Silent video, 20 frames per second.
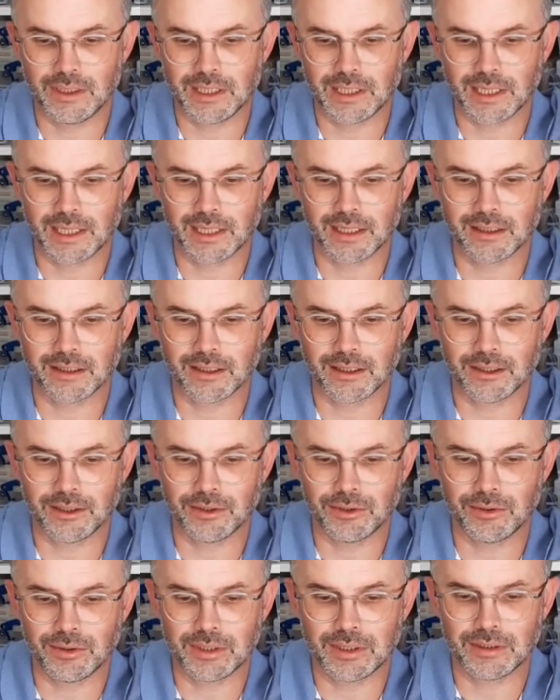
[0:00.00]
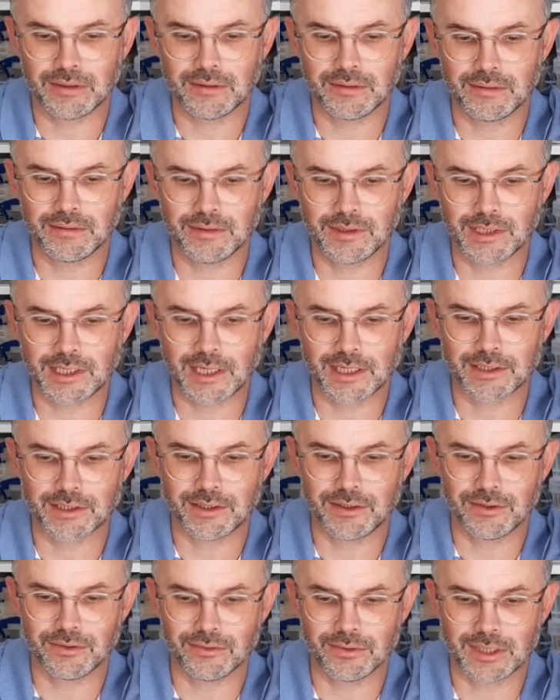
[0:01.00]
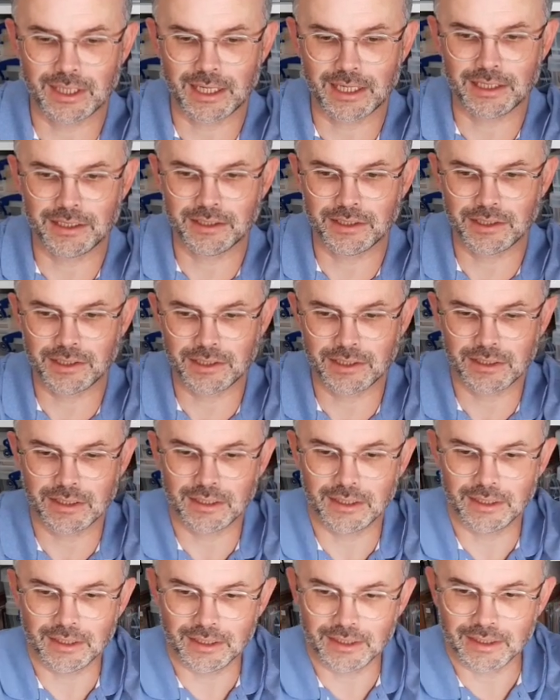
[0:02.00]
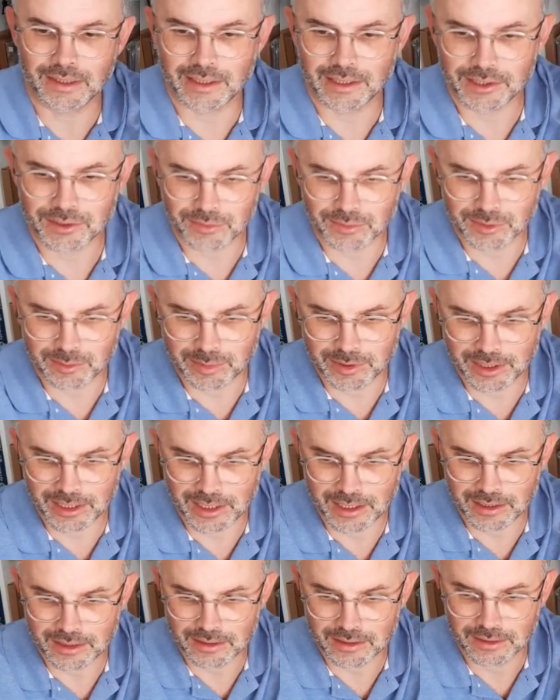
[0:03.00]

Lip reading: Anglo-Saxons or Danes, as would be,